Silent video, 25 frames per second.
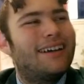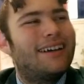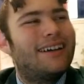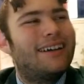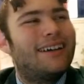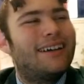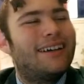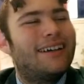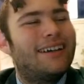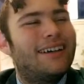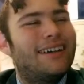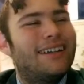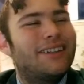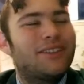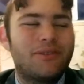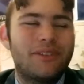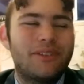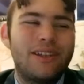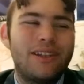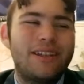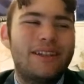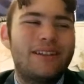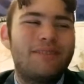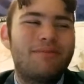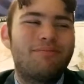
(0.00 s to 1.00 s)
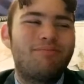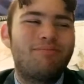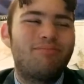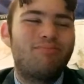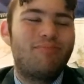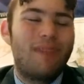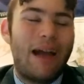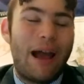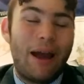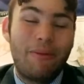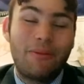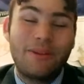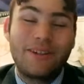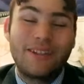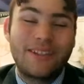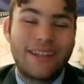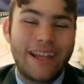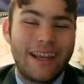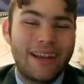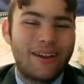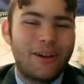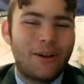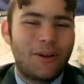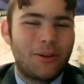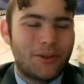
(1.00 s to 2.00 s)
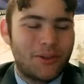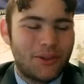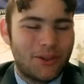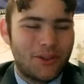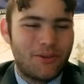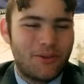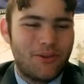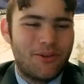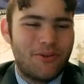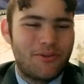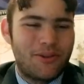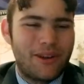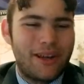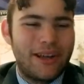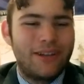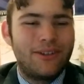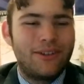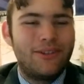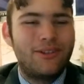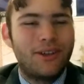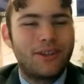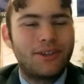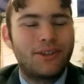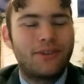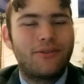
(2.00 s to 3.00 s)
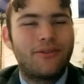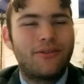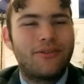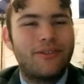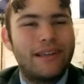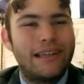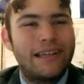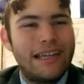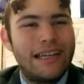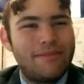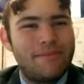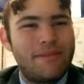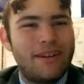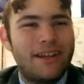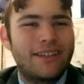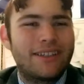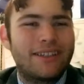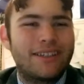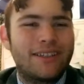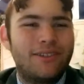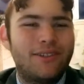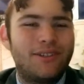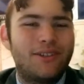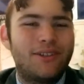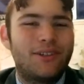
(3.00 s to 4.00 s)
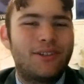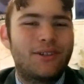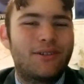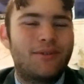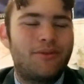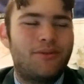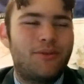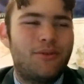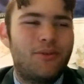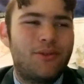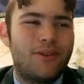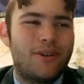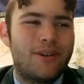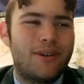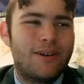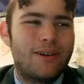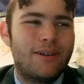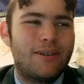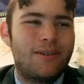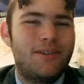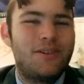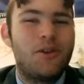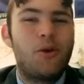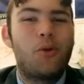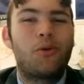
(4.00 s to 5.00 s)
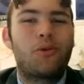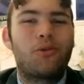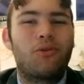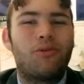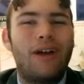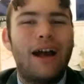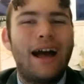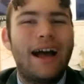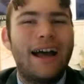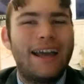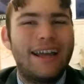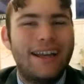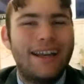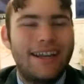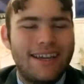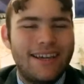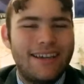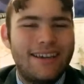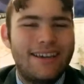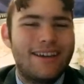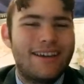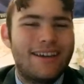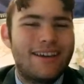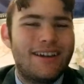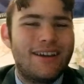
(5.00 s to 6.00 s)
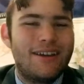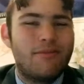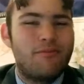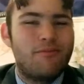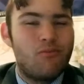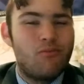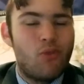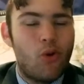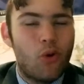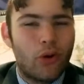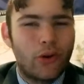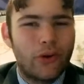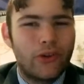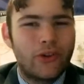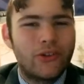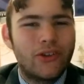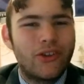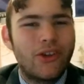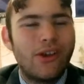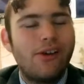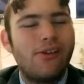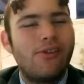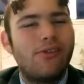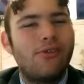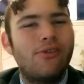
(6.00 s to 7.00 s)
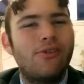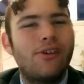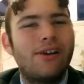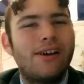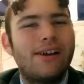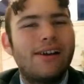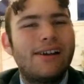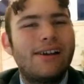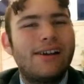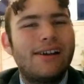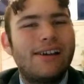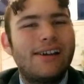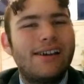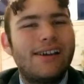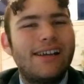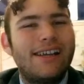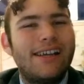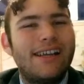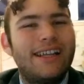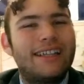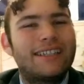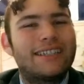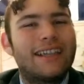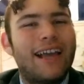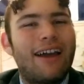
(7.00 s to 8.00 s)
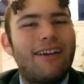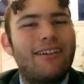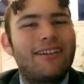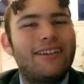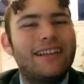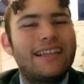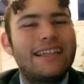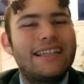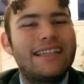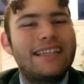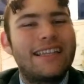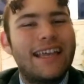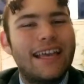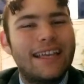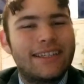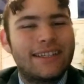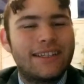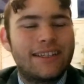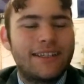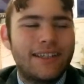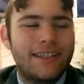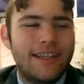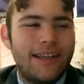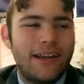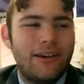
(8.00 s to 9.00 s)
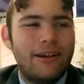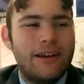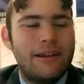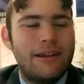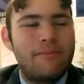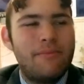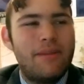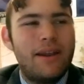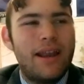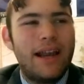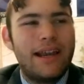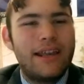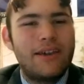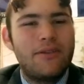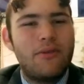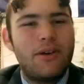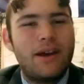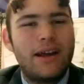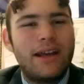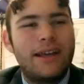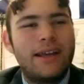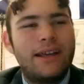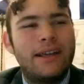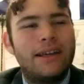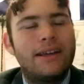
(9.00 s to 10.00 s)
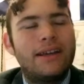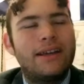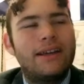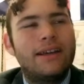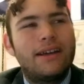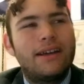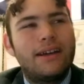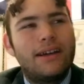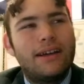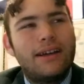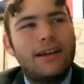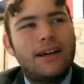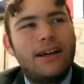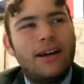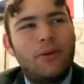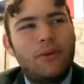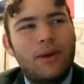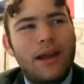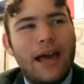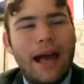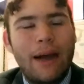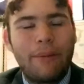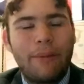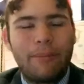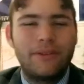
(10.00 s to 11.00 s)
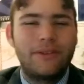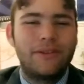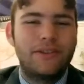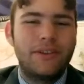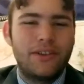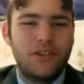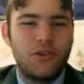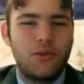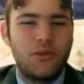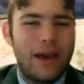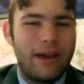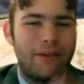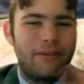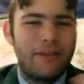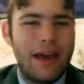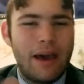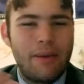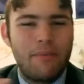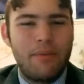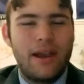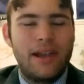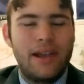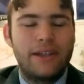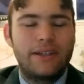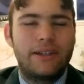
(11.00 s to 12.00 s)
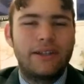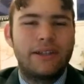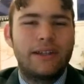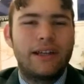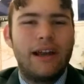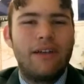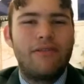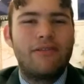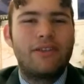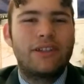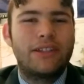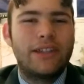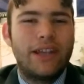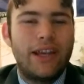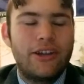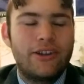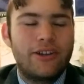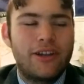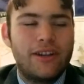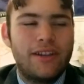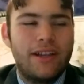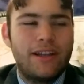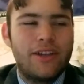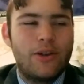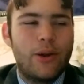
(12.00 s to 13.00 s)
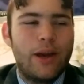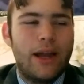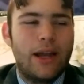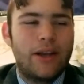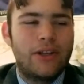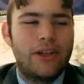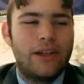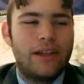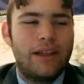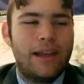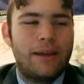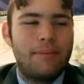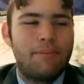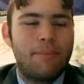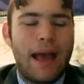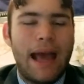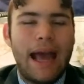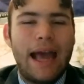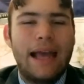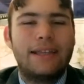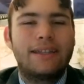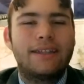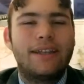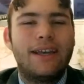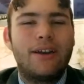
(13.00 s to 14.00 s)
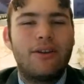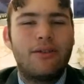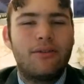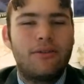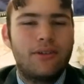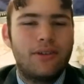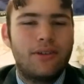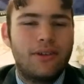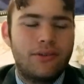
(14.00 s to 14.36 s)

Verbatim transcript: Uh, it's really, I would say, called tsundere just for gimmicks and just for notoriety, more so. It's not really necessary. But anyway, Uh, what happens is you have that basic conversation, and then you actually, like, pass out.